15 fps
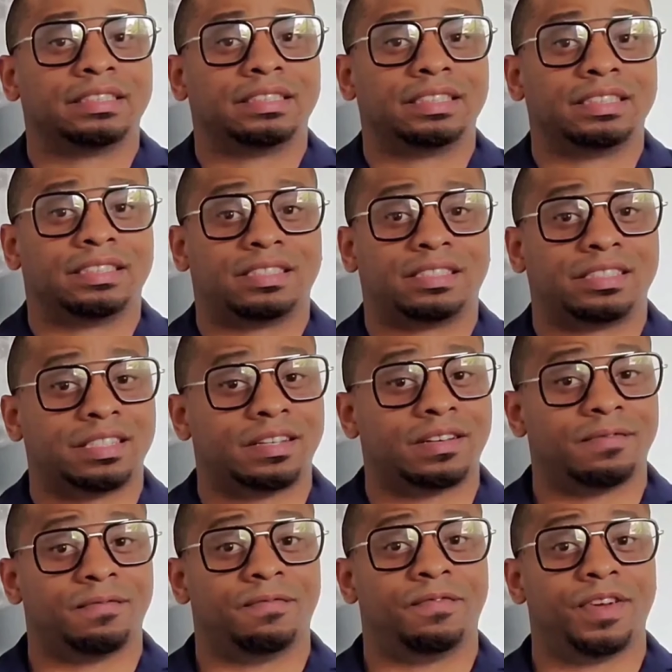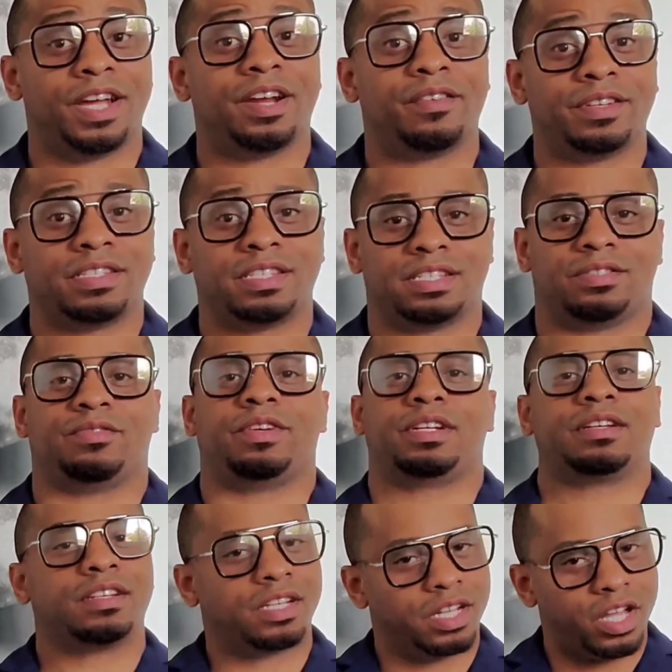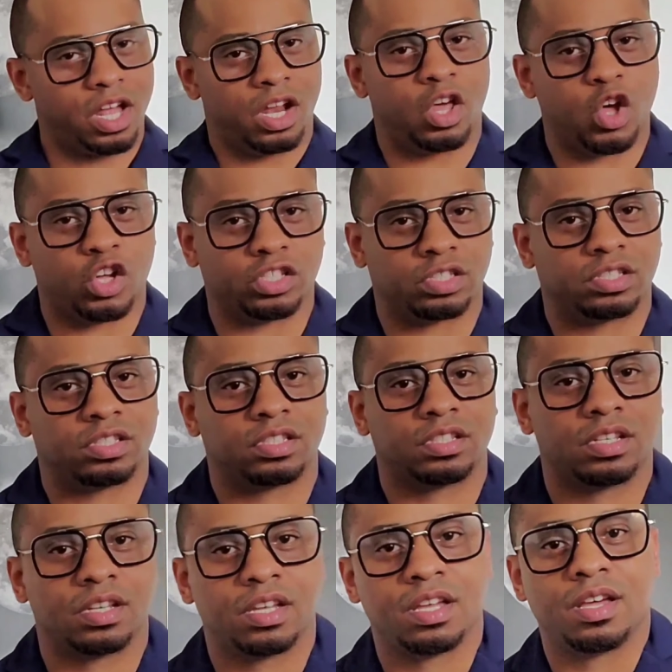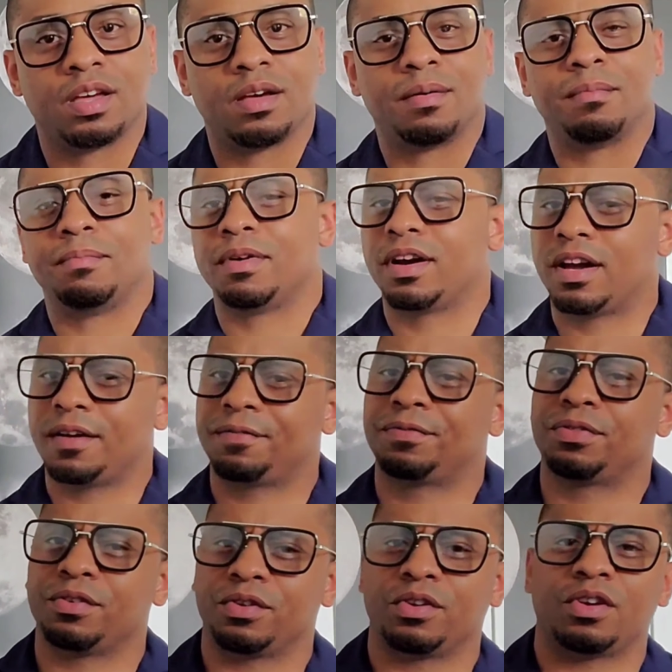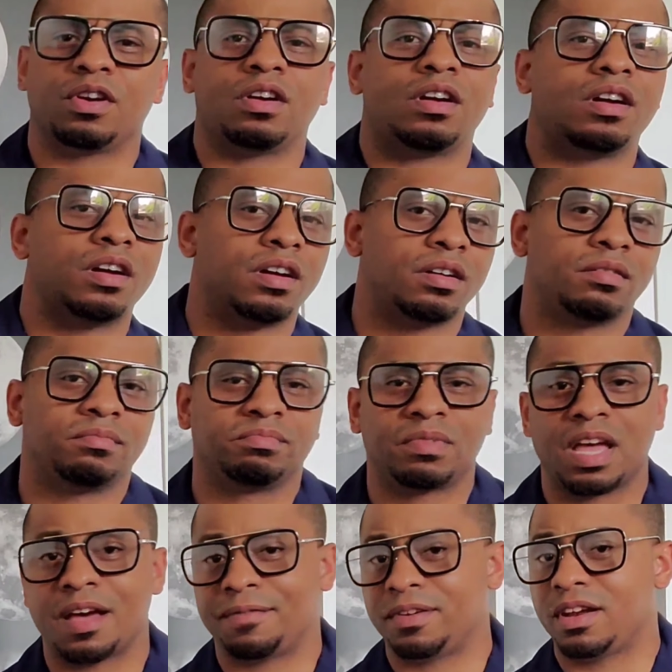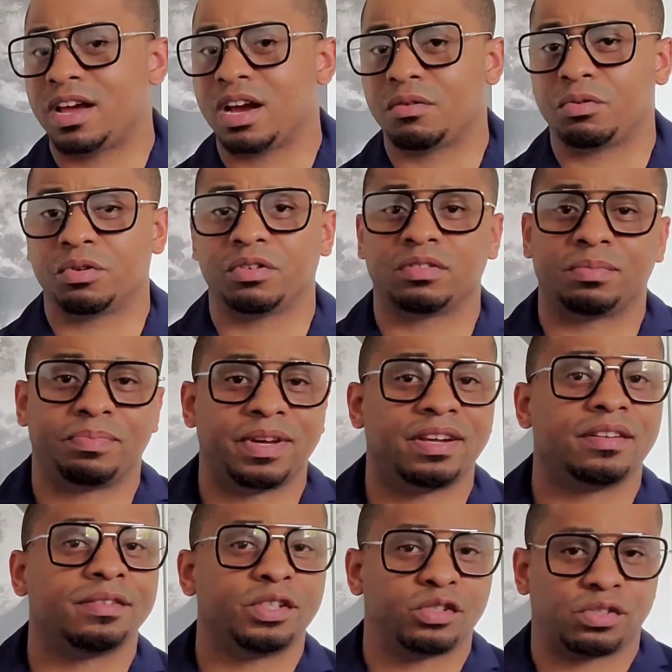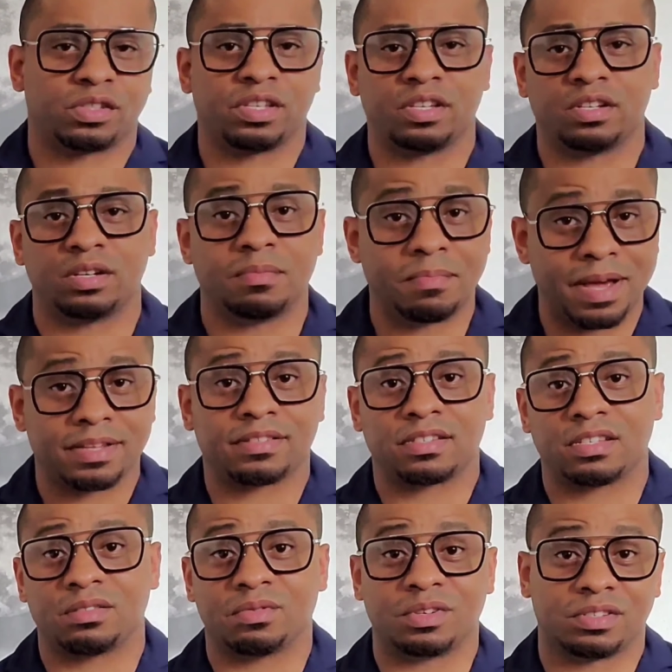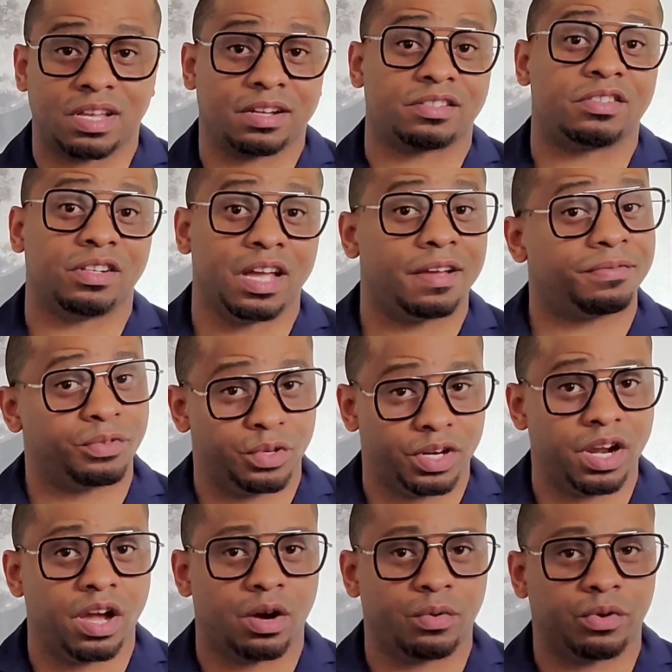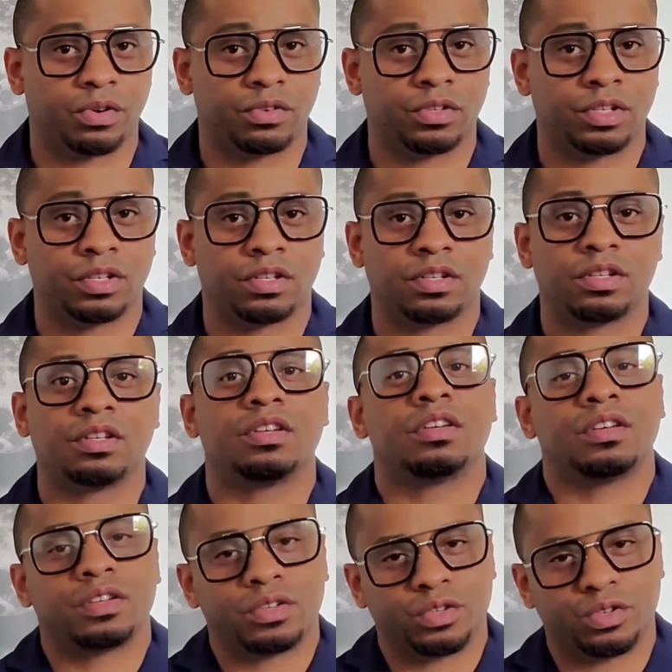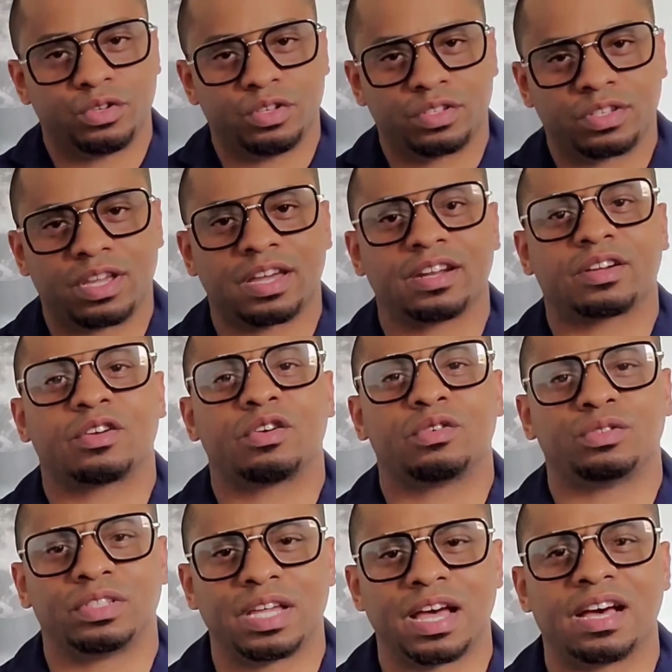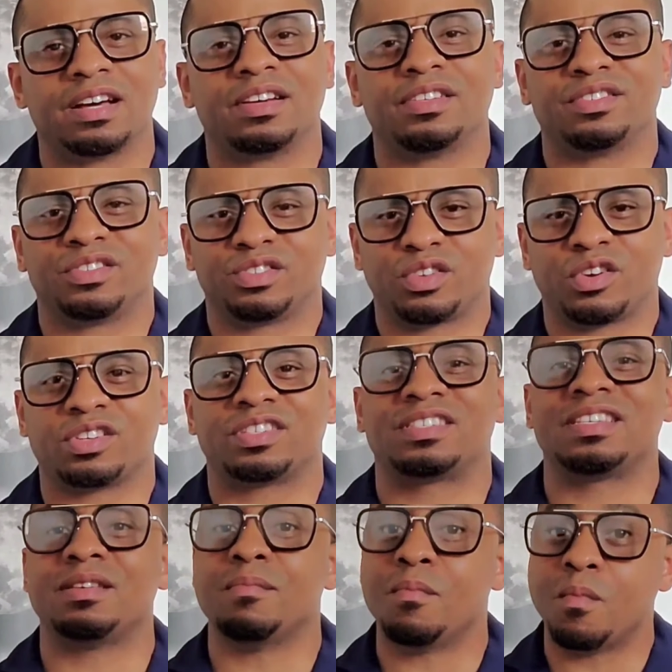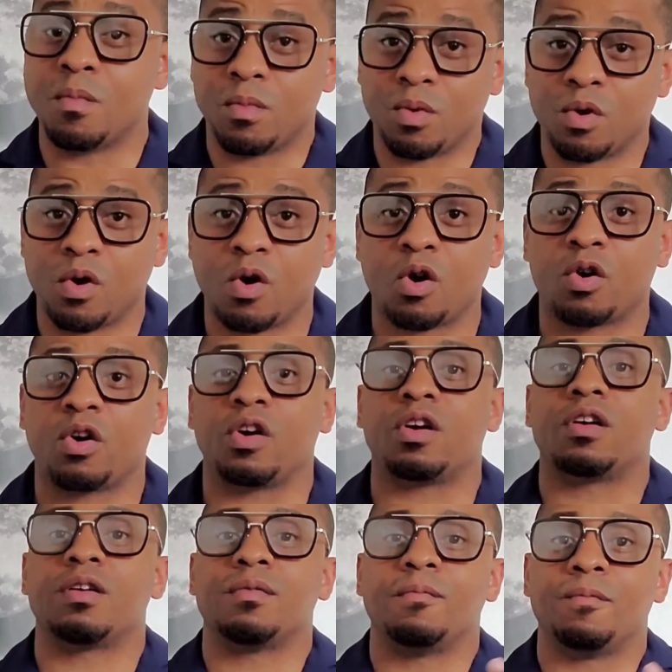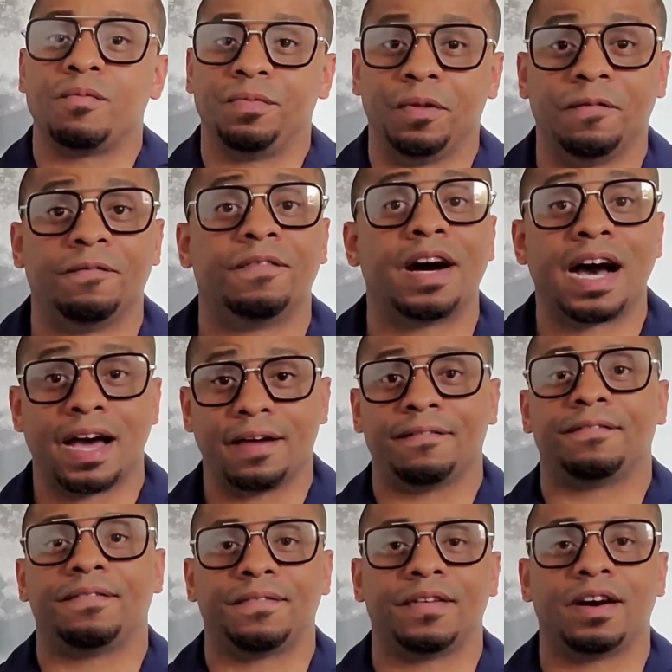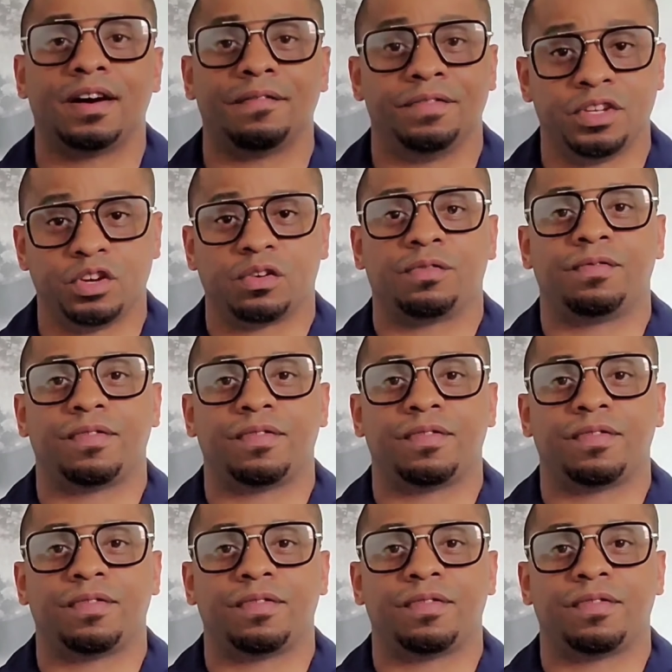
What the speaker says: this is a very citric cologne. But after half an hour, depending on your skin, my skin was actually after an hour, it's kind of cooled down and start seeing more the vibe of Dior